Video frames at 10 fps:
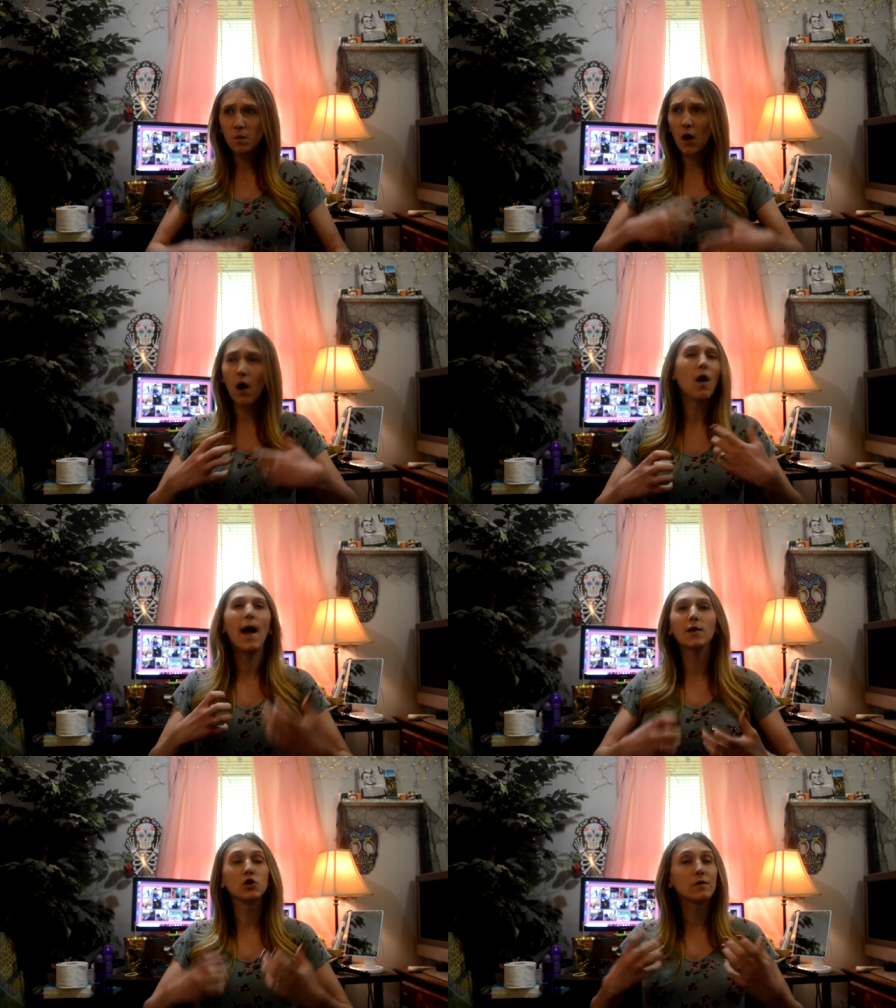are
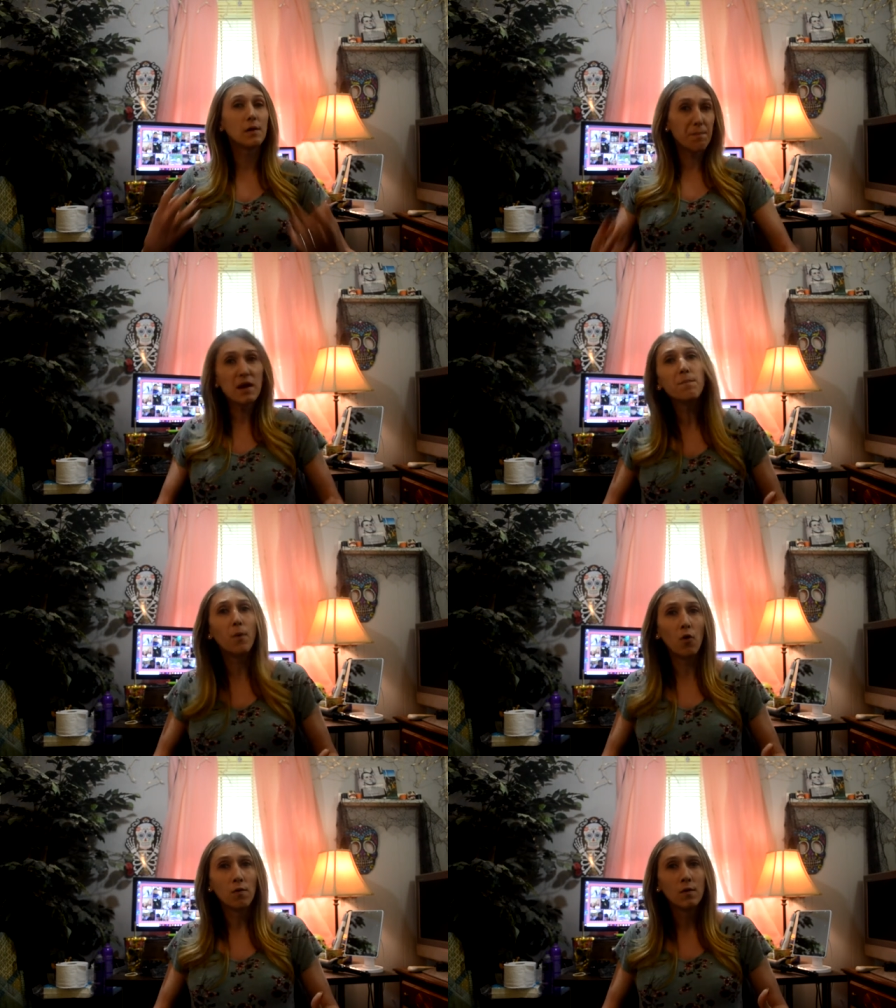actually
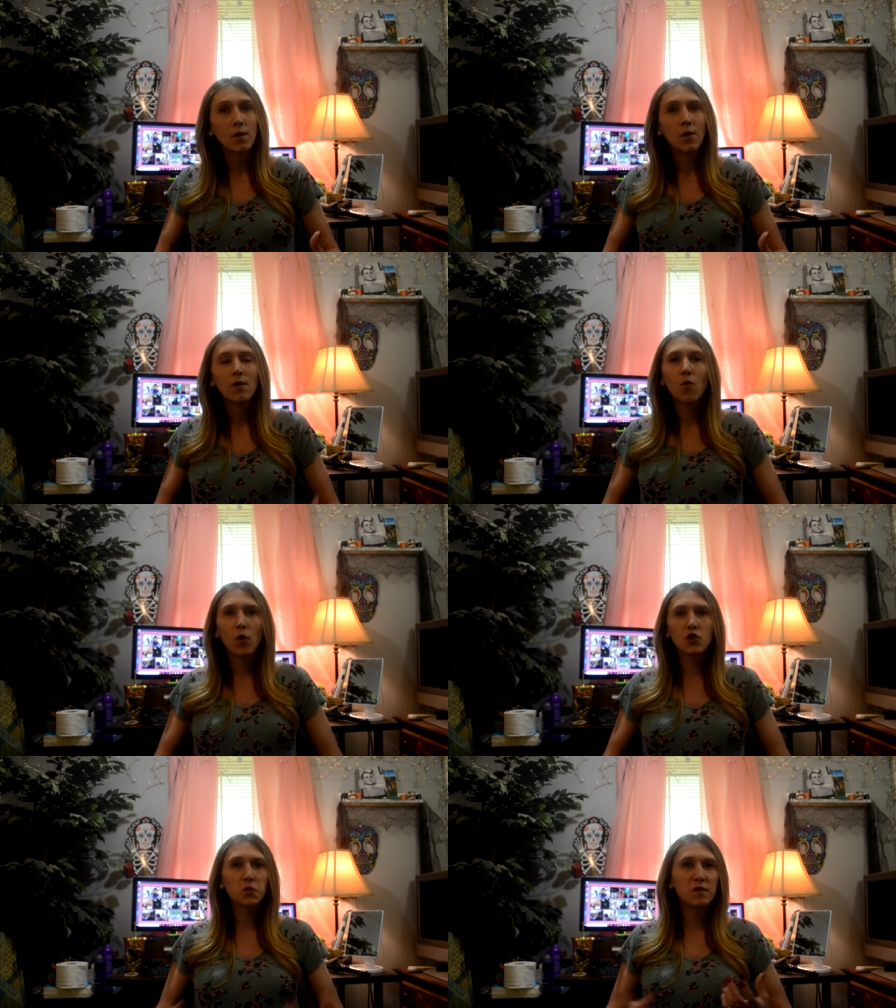people,
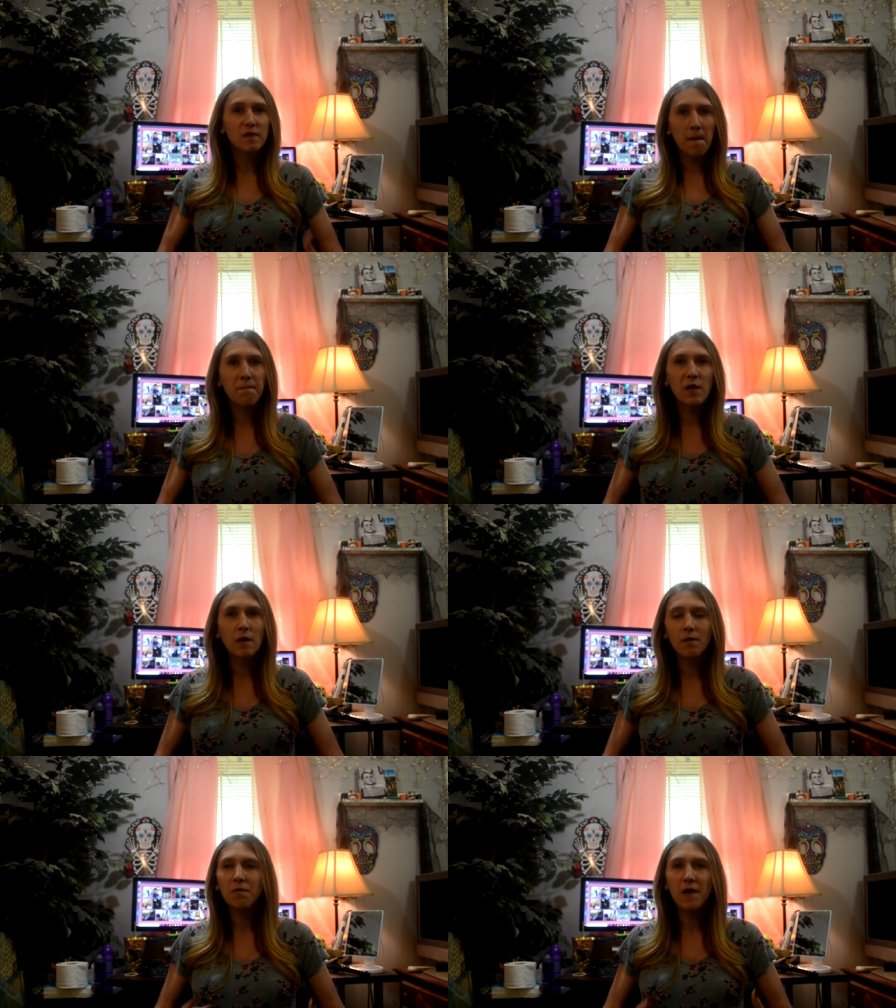which was
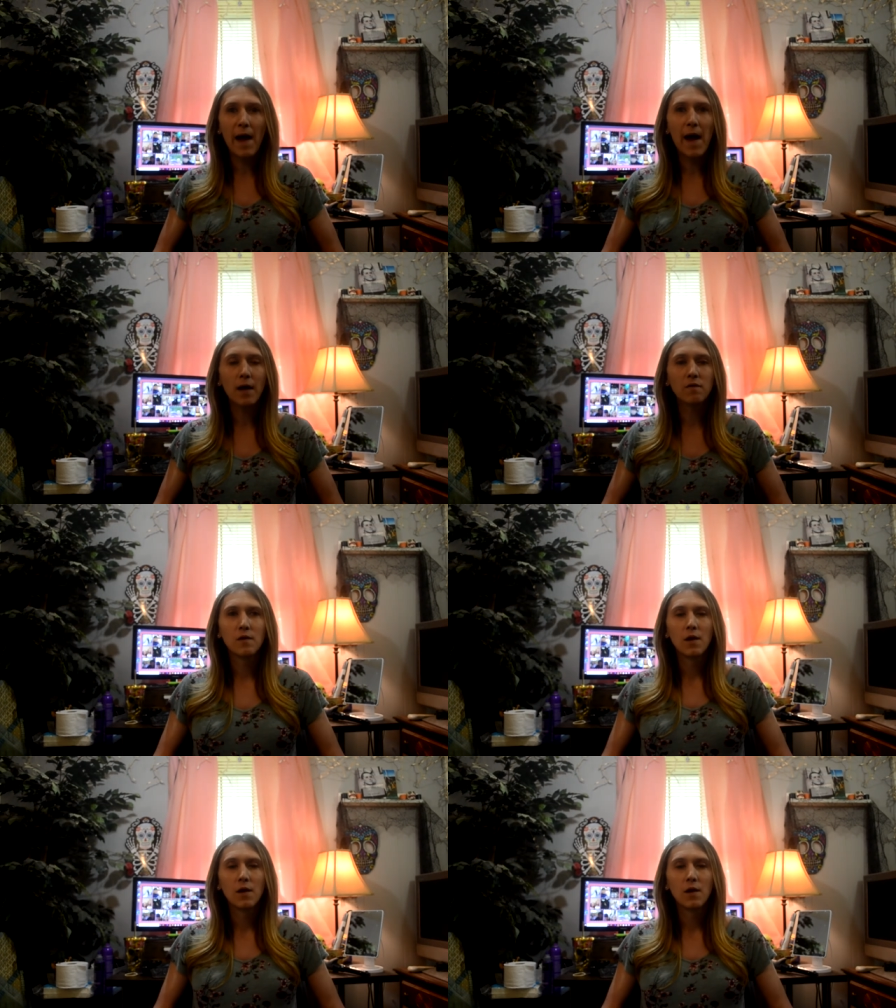something that